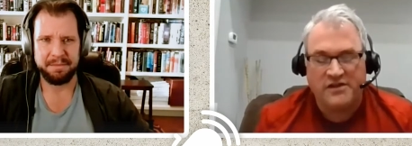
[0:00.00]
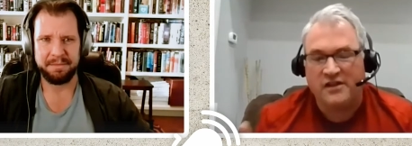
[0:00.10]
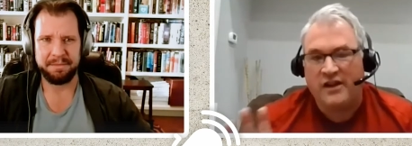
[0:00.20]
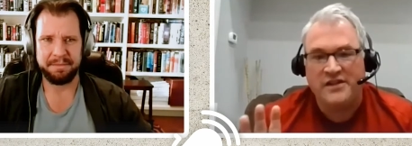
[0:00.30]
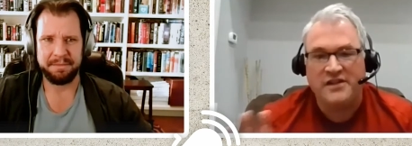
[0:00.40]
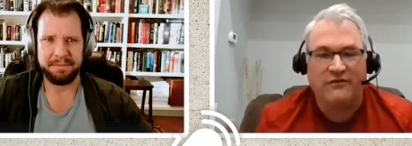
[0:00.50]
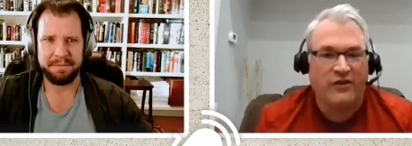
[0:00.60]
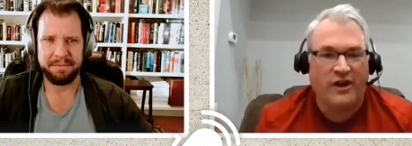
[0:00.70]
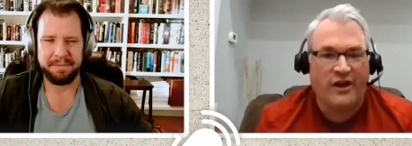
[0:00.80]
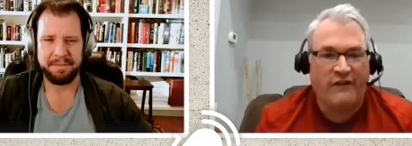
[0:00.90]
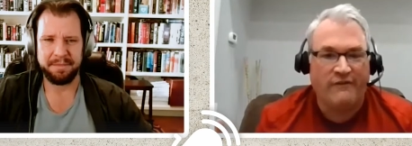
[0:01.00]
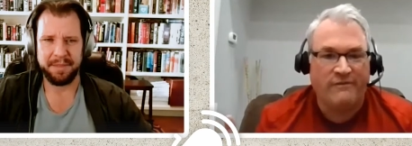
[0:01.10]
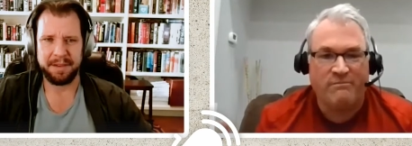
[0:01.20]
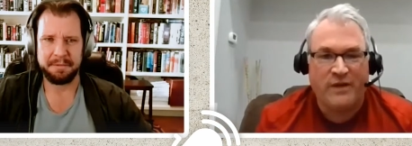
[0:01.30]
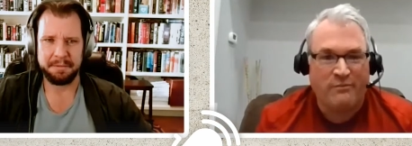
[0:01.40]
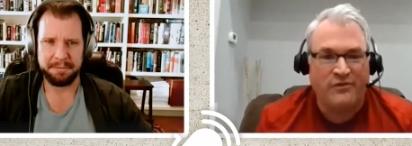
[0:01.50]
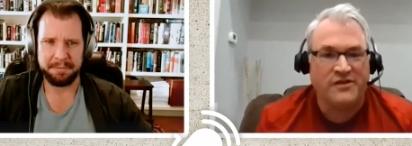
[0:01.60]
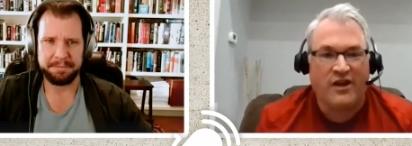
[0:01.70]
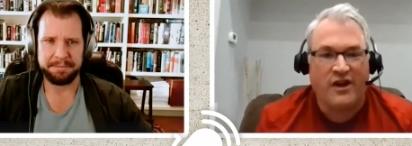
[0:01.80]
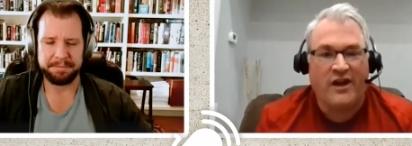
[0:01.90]
Speaker 1: slice of life,
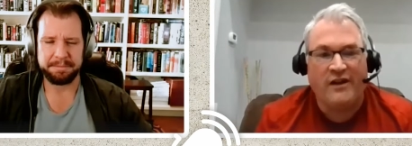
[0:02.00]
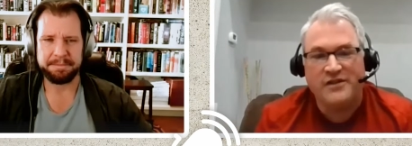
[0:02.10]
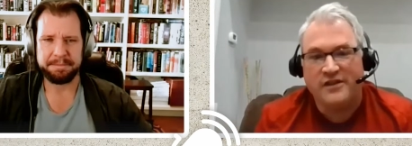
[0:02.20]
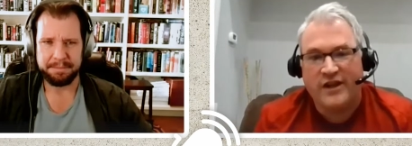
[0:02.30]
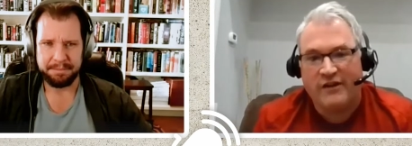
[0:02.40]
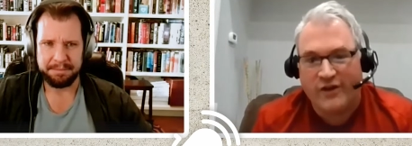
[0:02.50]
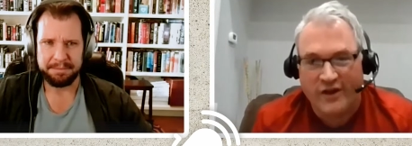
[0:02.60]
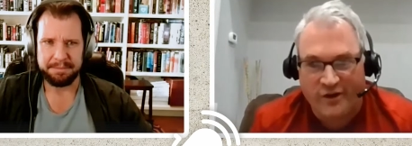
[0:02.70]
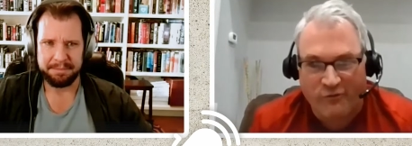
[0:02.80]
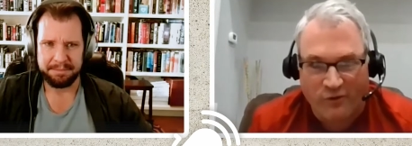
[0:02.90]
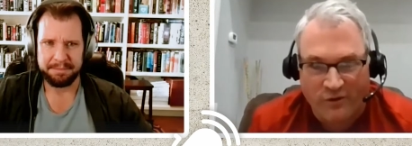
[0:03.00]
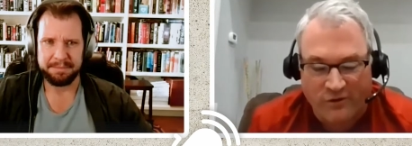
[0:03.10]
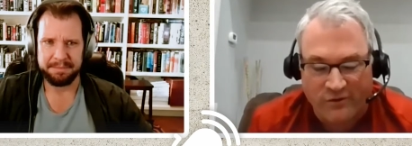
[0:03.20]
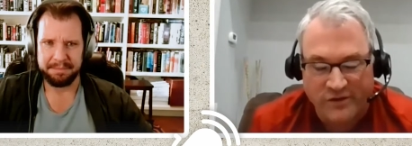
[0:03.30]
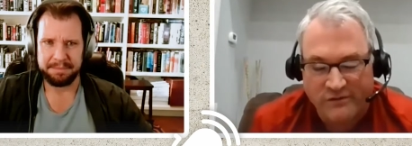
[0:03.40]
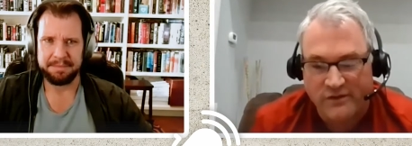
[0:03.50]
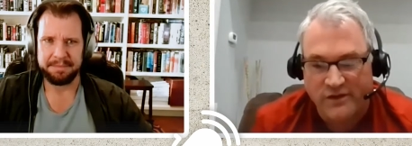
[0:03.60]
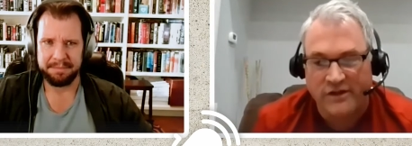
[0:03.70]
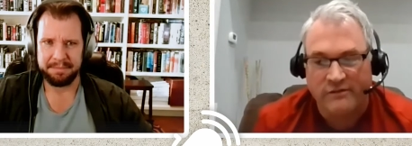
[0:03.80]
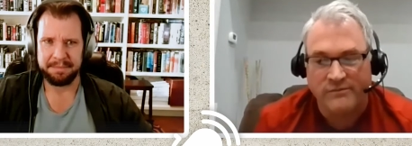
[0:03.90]
people's lives in the everyday world
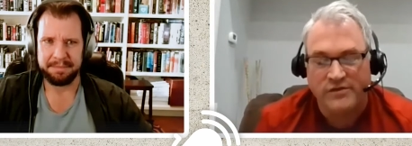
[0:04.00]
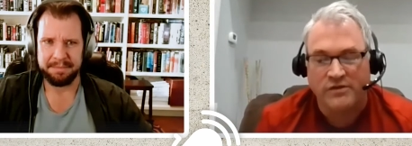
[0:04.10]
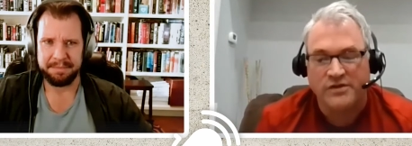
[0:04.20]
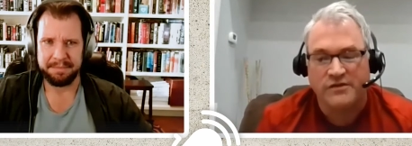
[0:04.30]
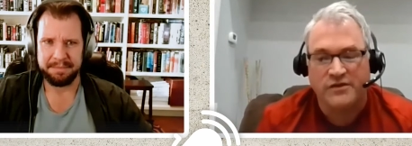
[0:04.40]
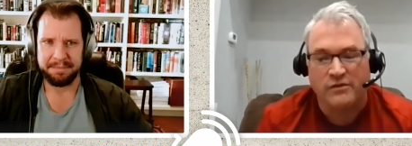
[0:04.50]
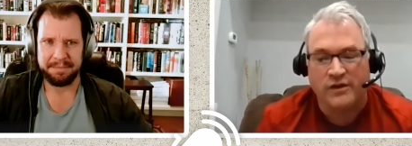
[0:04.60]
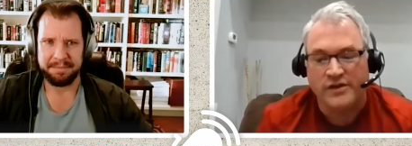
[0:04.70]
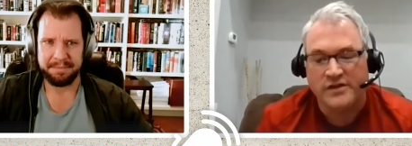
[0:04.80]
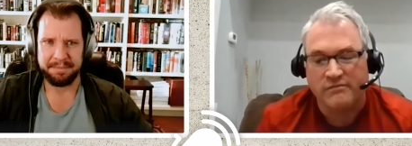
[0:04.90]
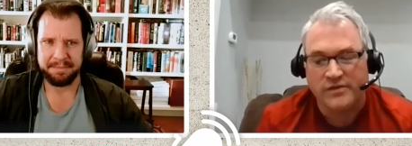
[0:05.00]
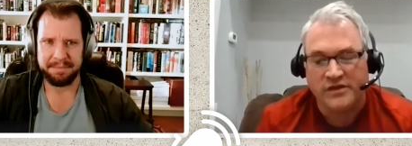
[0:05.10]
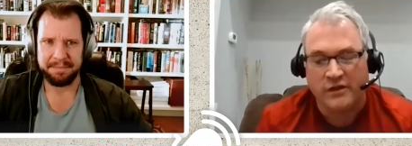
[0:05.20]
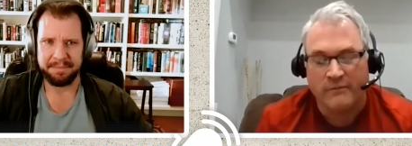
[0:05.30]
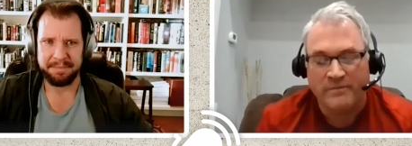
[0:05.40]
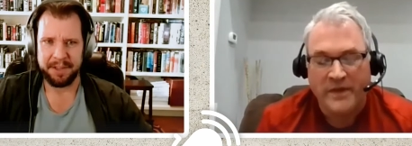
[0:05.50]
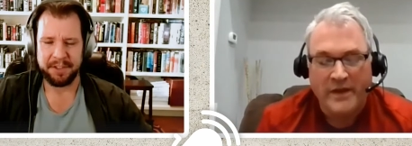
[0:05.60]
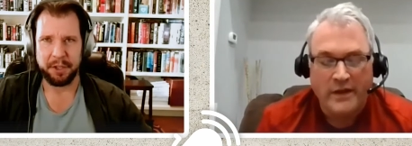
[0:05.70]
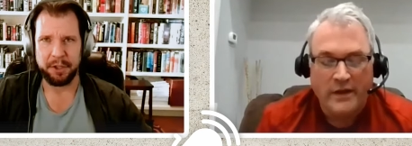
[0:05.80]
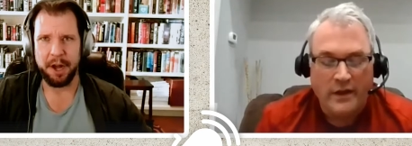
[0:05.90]
um, sorts of stories. So, so
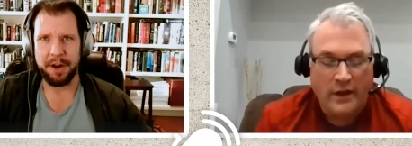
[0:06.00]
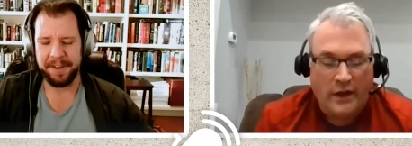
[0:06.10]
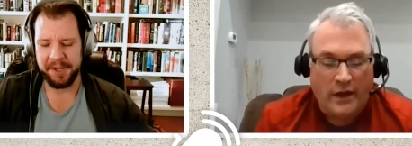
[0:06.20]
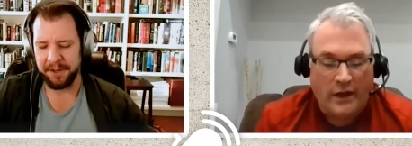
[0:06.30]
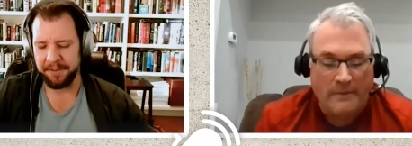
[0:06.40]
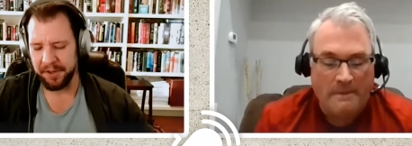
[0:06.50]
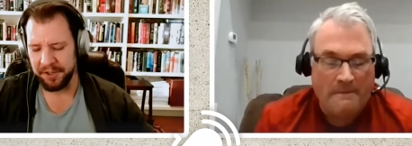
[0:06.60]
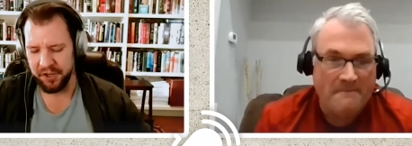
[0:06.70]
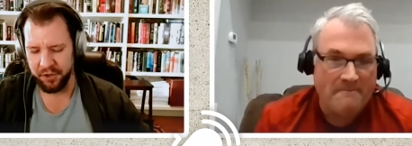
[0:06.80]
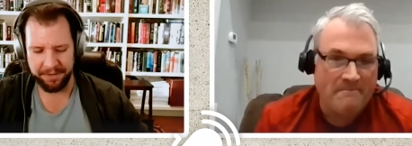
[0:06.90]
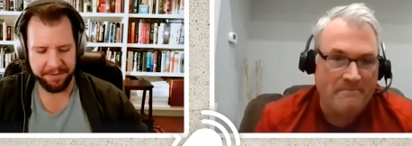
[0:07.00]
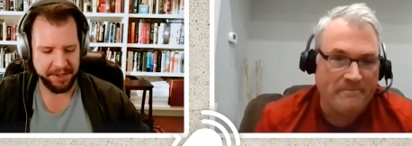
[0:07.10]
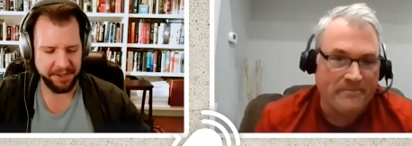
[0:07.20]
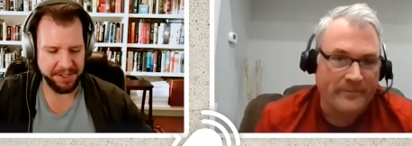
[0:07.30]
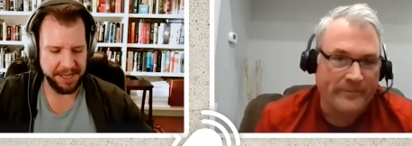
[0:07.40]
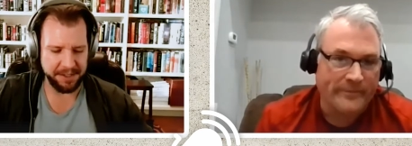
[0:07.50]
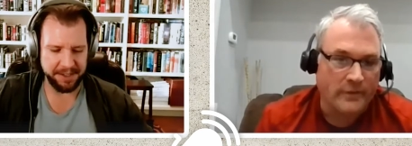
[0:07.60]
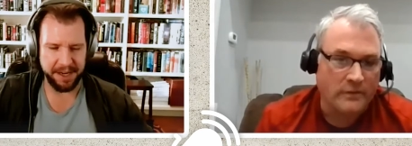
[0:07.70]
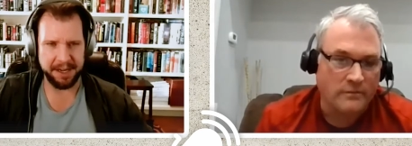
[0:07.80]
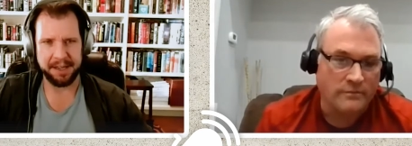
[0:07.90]
Speaker 2: long fiction versus uh, short fiction sounds
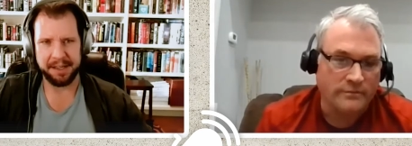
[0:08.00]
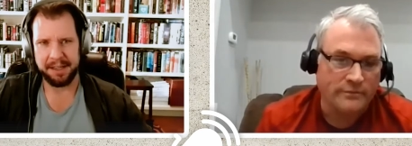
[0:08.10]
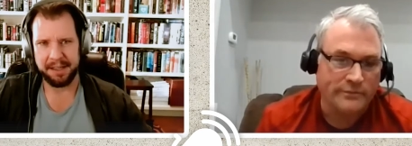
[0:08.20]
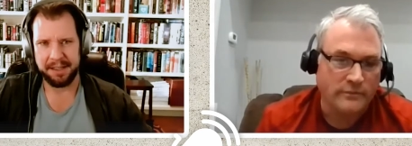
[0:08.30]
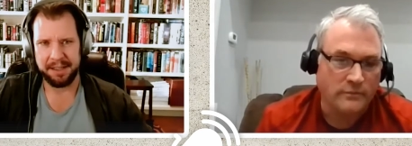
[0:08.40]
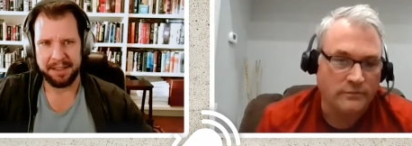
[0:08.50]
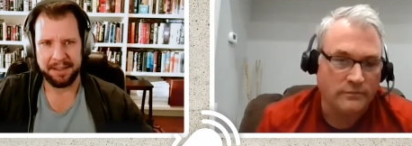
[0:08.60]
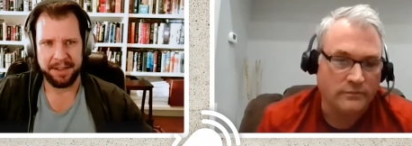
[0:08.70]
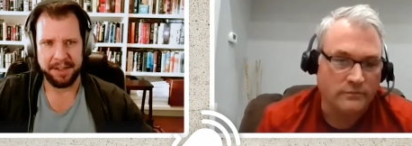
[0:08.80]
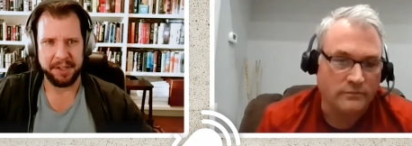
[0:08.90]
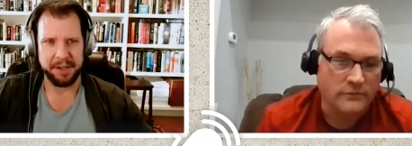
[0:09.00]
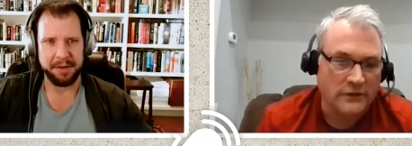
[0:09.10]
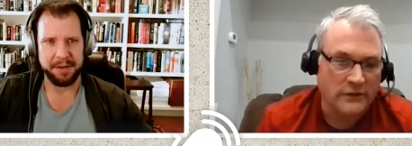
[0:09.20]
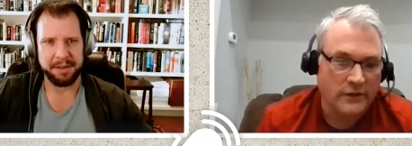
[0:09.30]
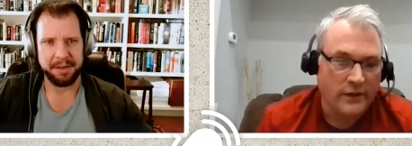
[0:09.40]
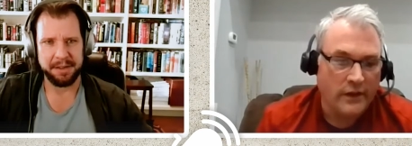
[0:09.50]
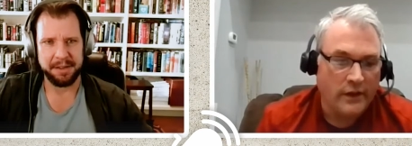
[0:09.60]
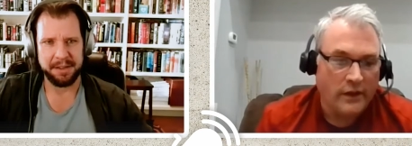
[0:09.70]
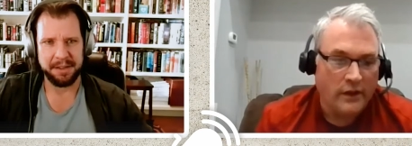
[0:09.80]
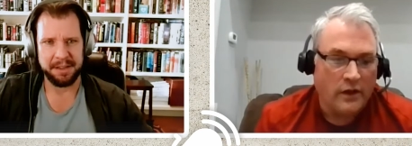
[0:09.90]
like this year
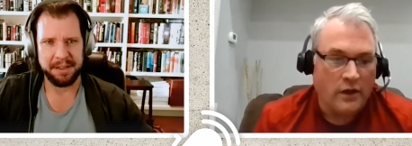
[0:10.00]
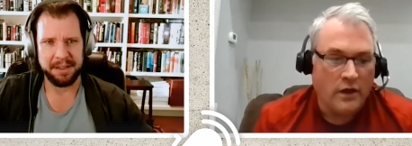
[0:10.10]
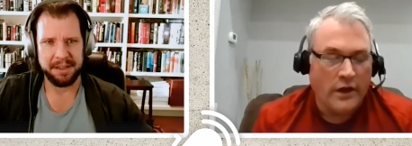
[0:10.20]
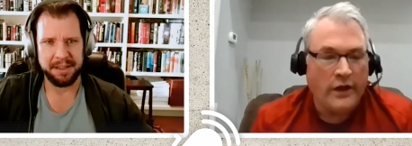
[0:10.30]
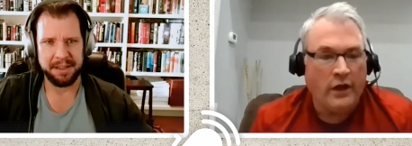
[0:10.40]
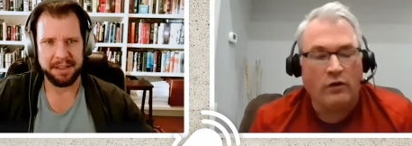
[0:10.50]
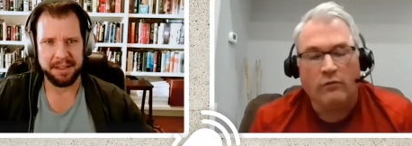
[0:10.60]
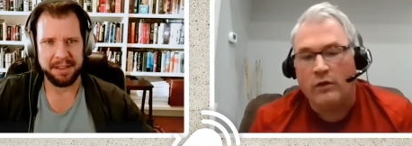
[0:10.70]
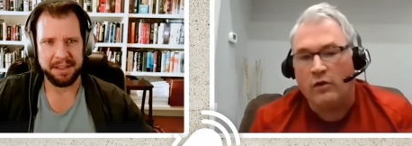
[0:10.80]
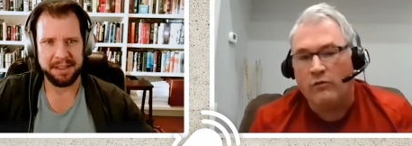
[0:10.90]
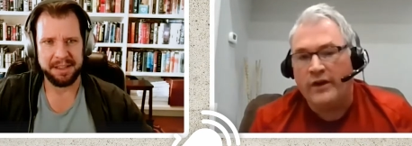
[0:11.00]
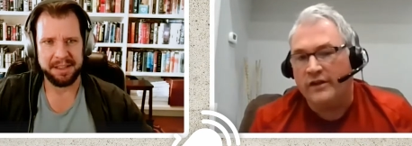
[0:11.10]
Speaker 1: yeah, or, or,